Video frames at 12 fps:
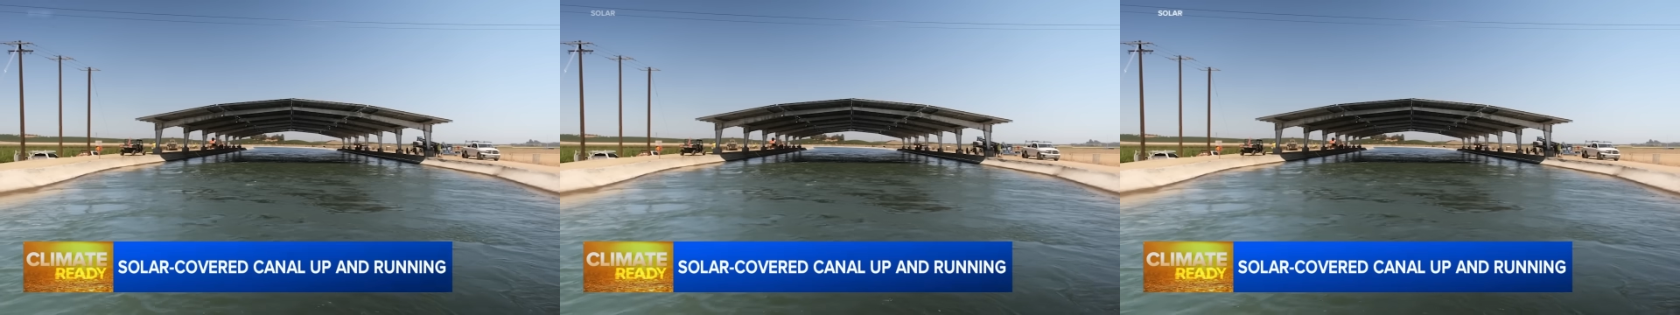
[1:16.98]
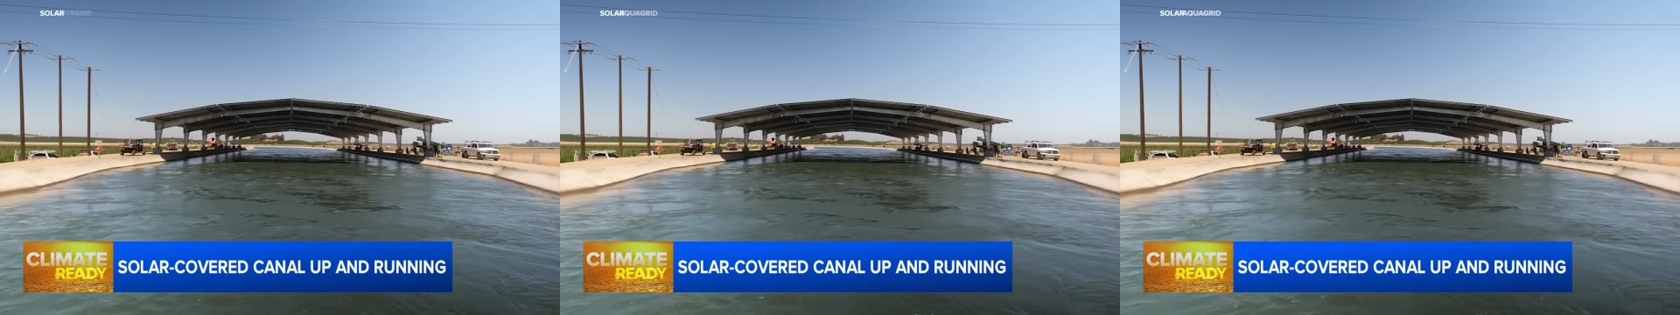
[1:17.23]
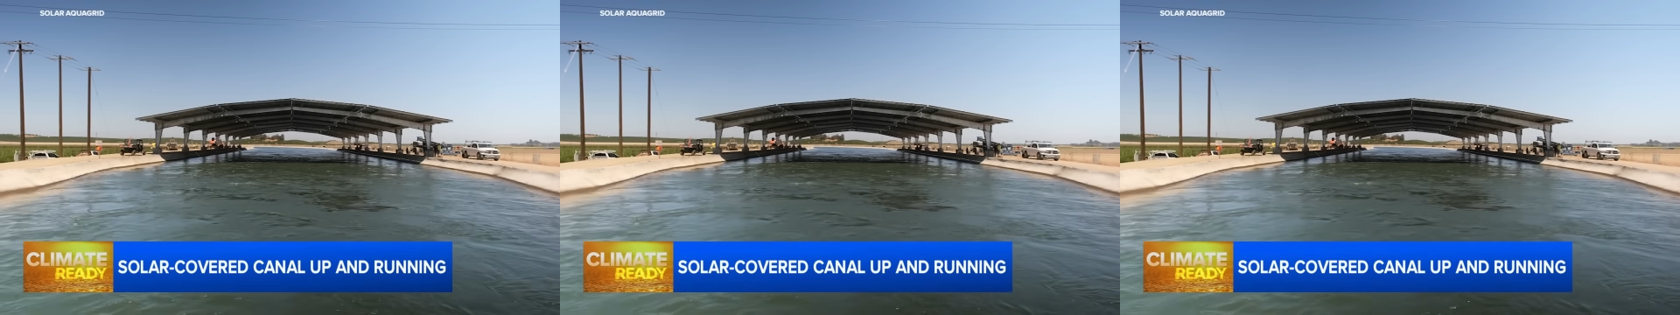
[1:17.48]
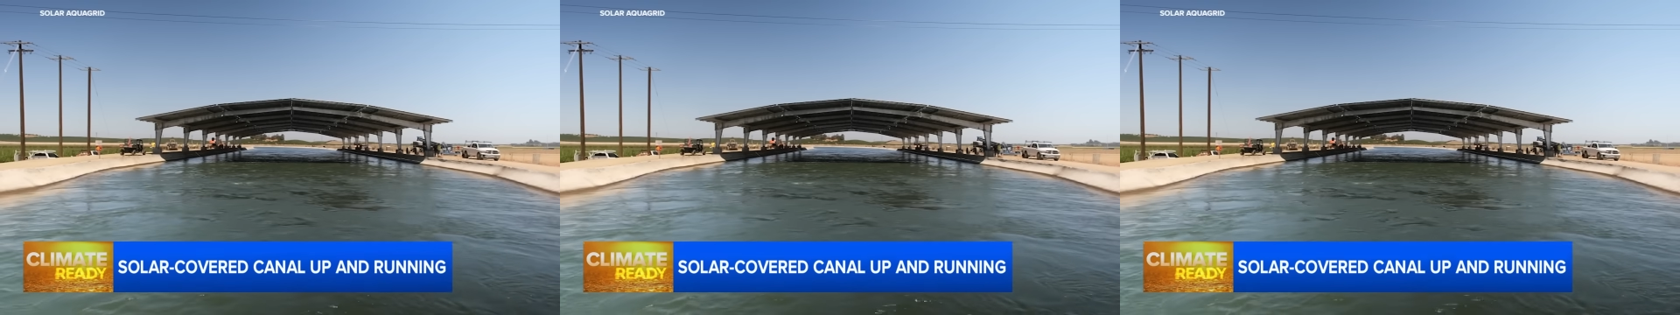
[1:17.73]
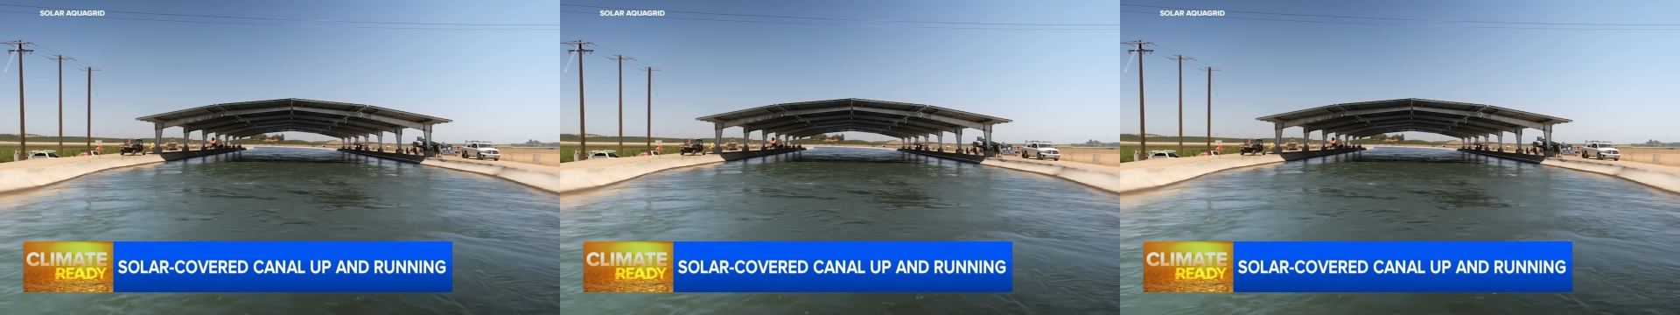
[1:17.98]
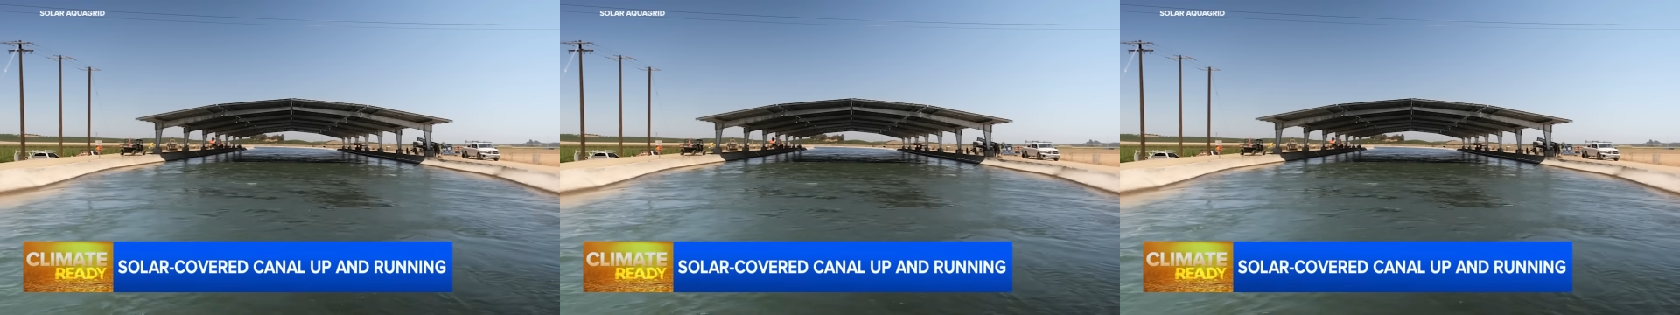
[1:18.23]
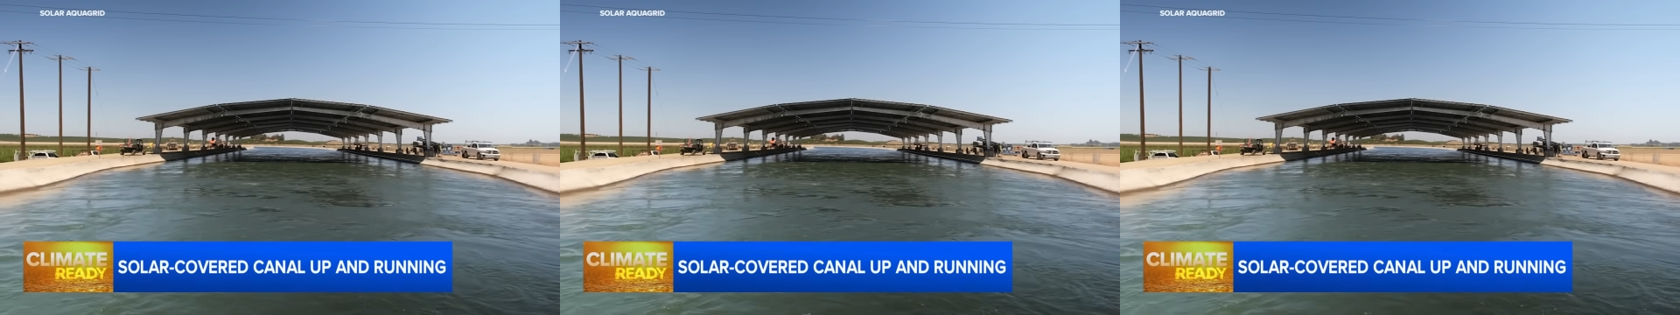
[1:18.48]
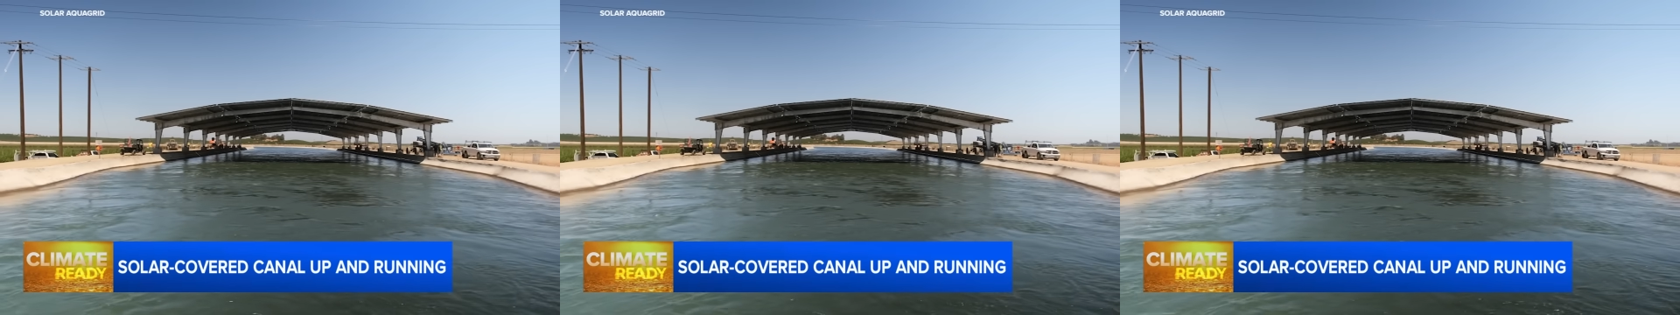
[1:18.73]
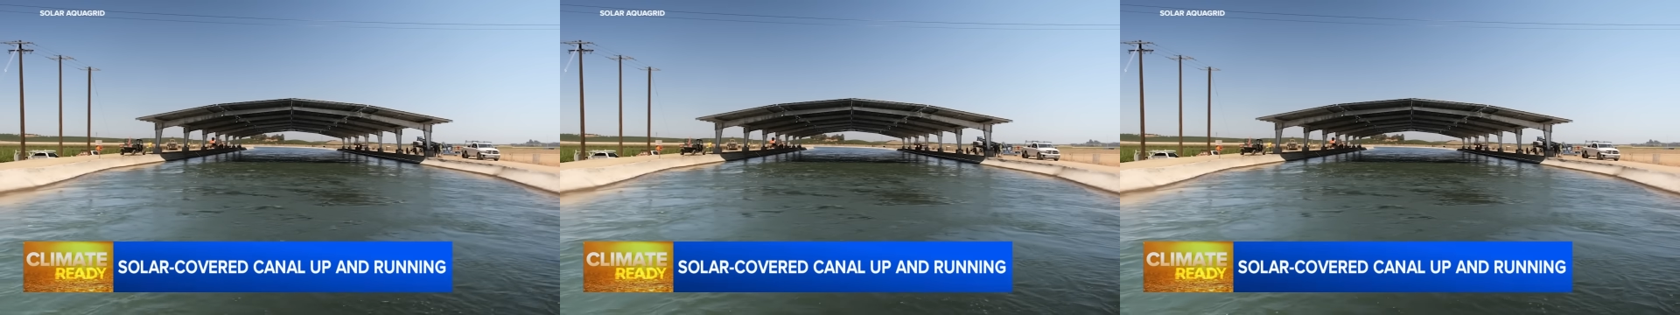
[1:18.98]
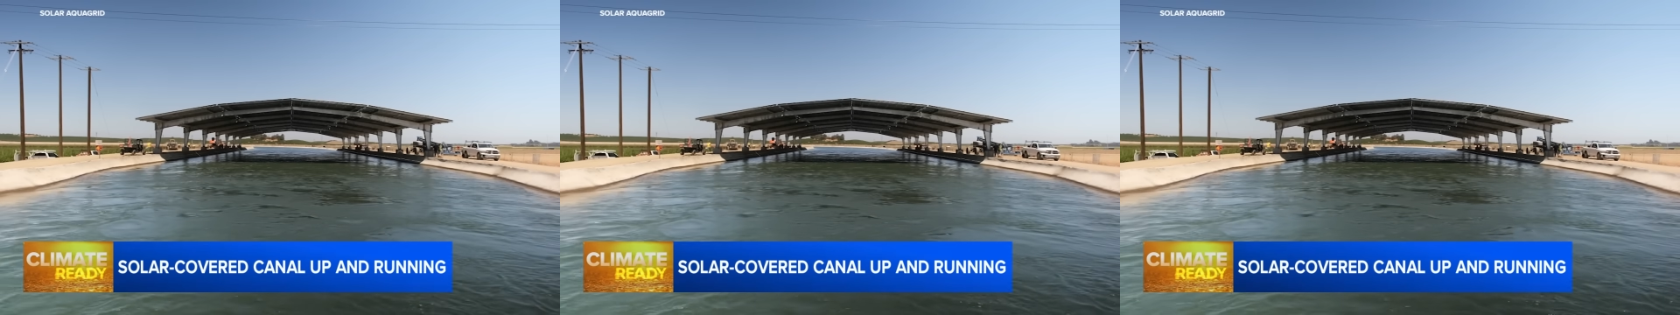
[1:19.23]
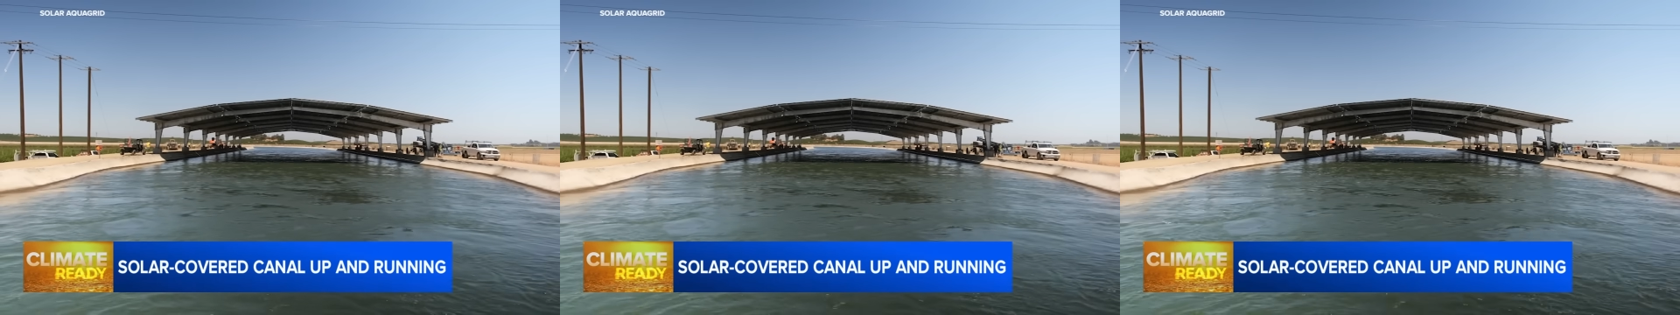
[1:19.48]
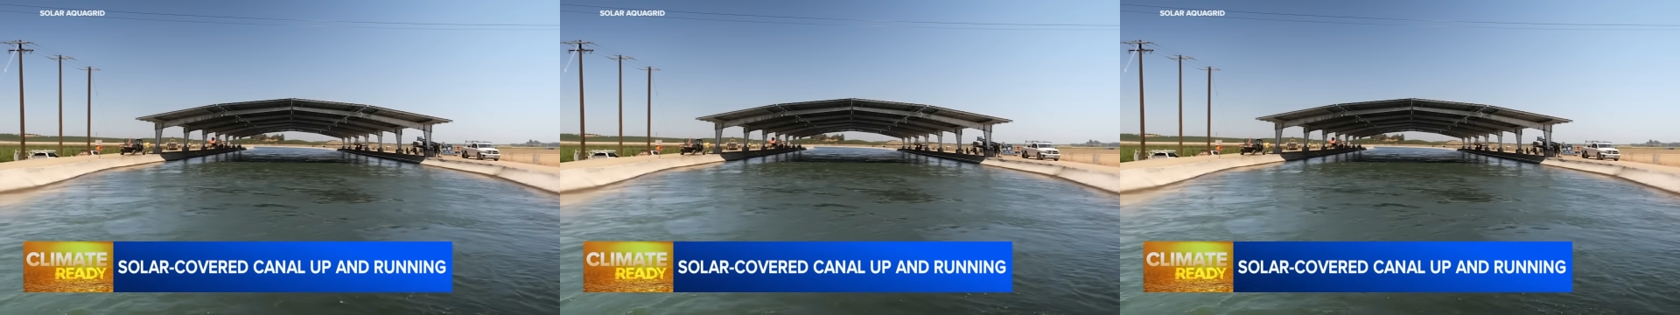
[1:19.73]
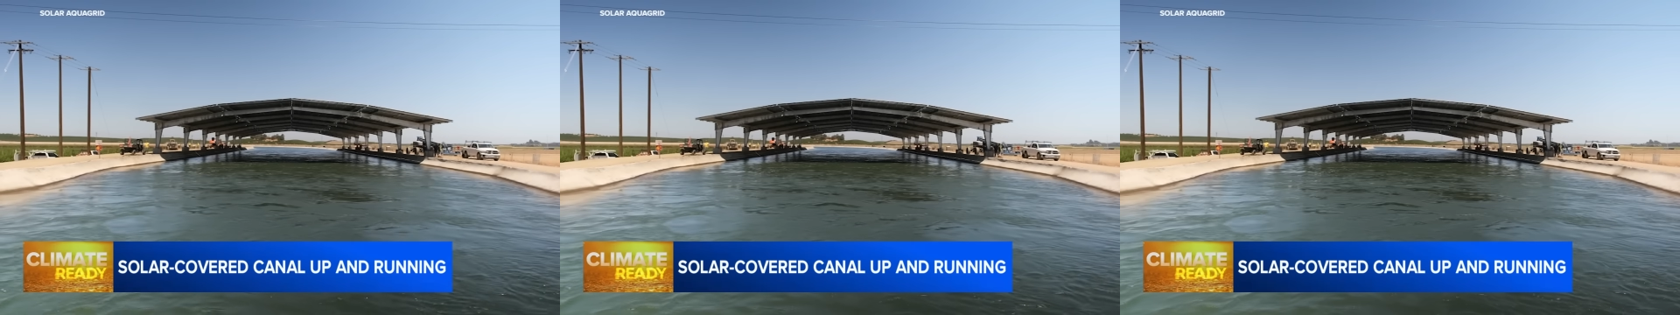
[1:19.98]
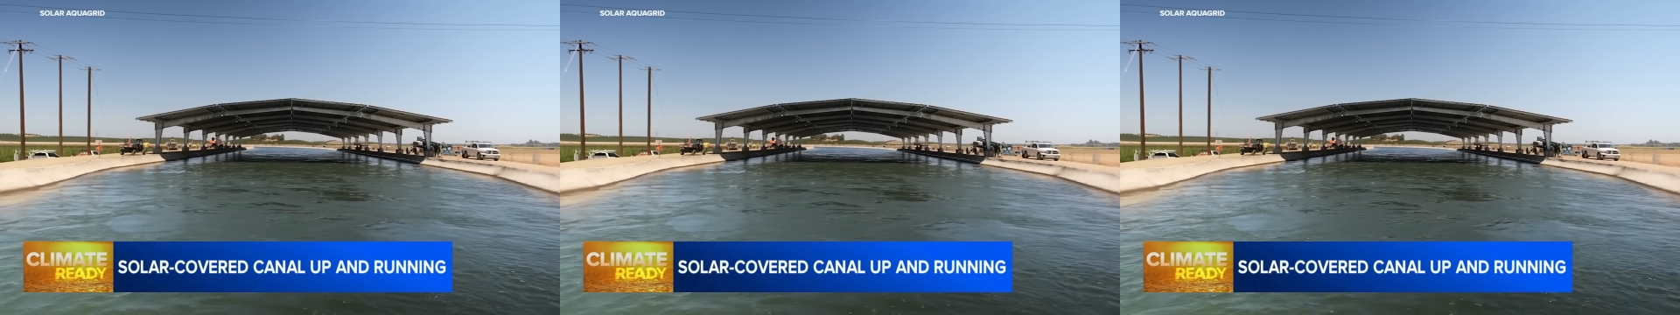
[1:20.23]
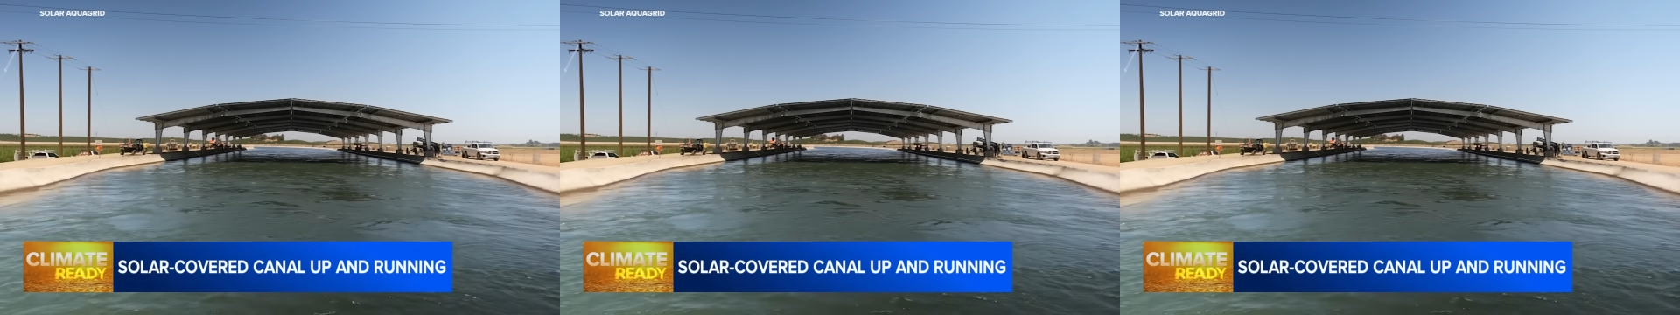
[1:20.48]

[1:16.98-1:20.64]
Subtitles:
No face is visible, so there are no lips to read.